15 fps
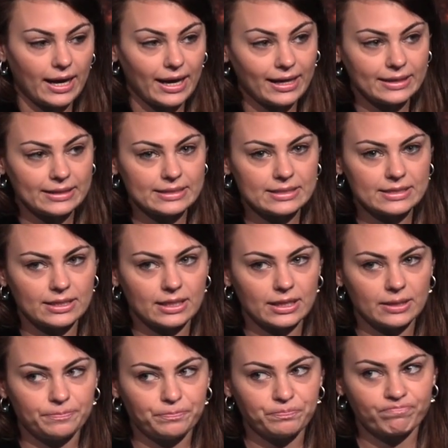And
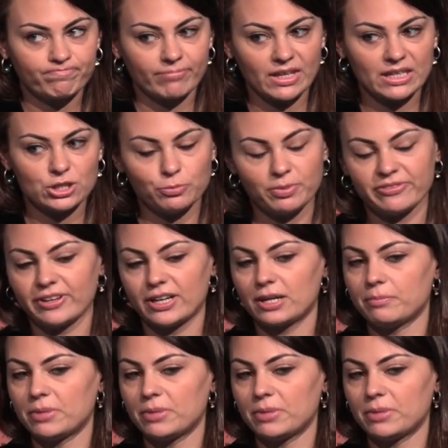um, to be fair,